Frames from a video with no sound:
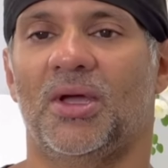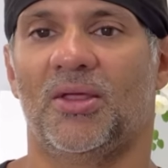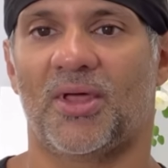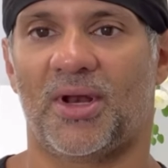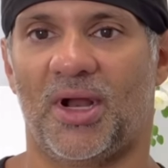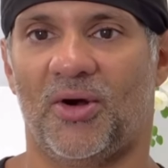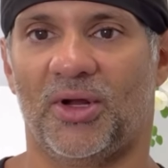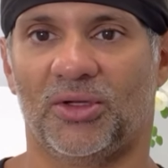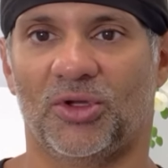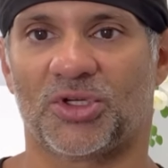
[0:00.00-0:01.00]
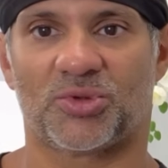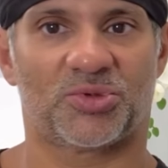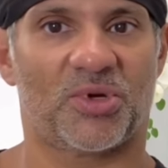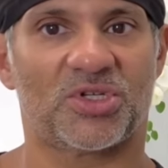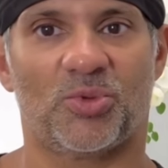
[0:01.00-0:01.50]
that area looks,
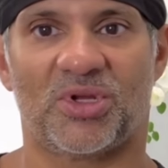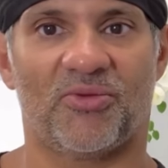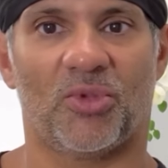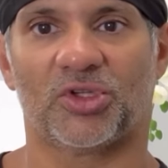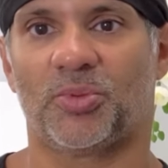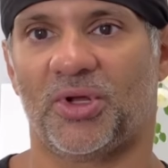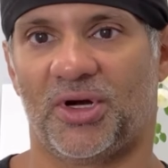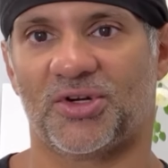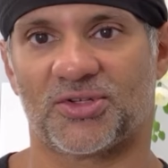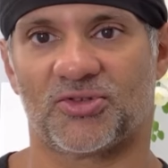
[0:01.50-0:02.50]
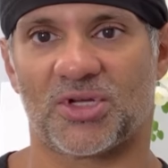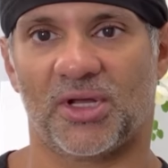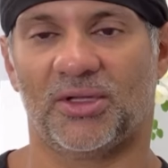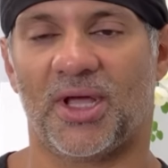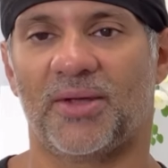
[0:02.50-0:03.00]
especially when you have multiple areas of
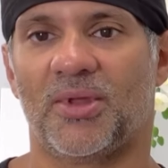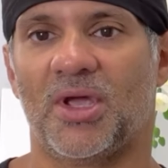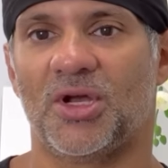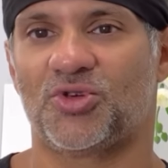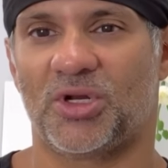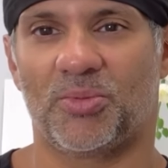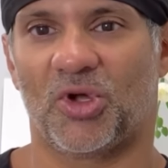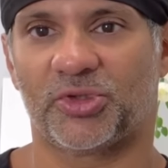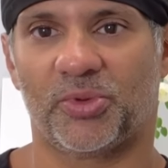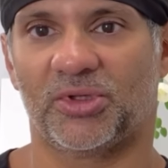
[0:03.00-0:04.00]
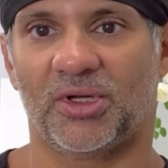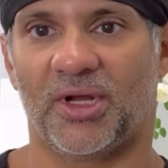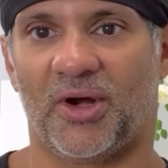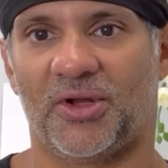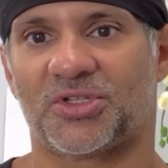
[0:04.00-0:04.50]
cellulite. Treating multiple little
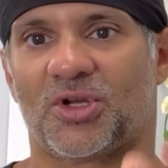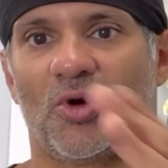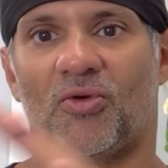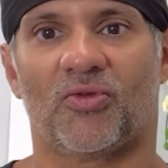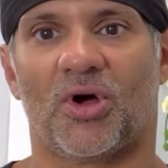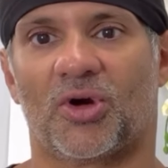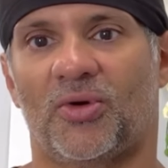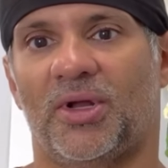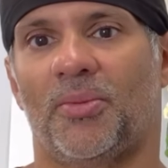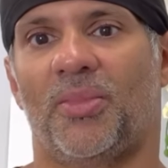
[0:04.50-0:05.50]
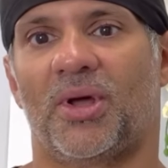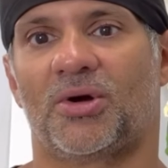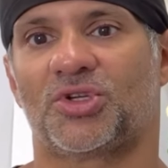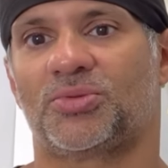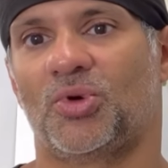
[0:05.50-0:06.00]
areas can overall create a
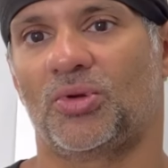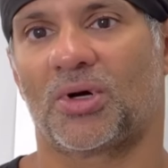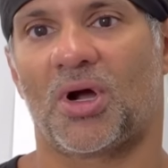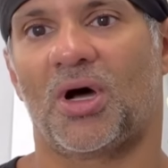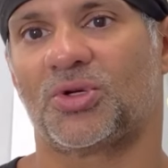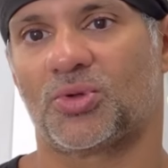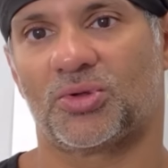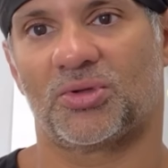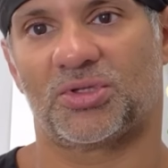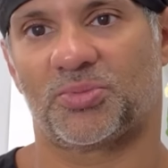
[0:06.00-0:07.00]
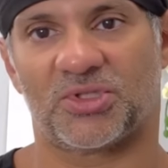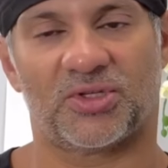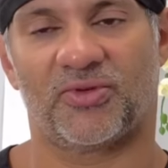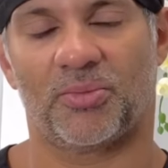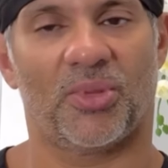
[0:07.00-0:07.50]
better, smoother contour to the
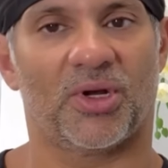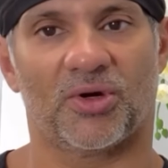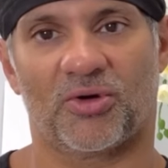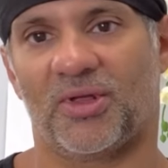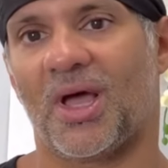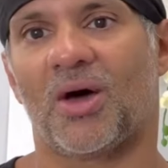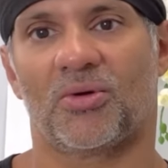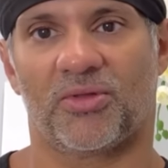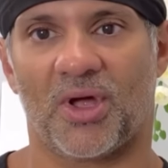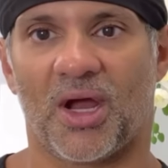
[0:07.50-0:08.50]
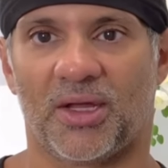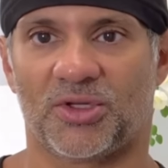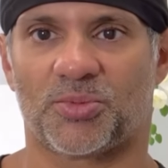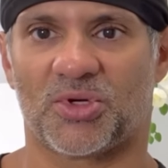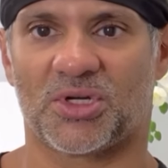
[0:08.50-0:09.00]
specific buttock or the outer thigh in
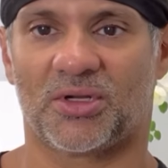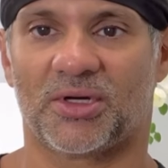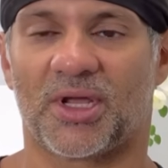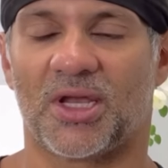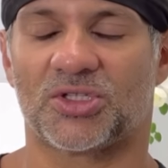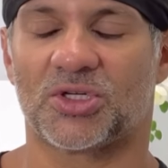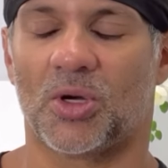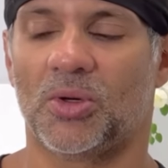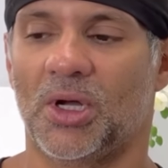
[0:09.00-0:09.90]
this particular case. So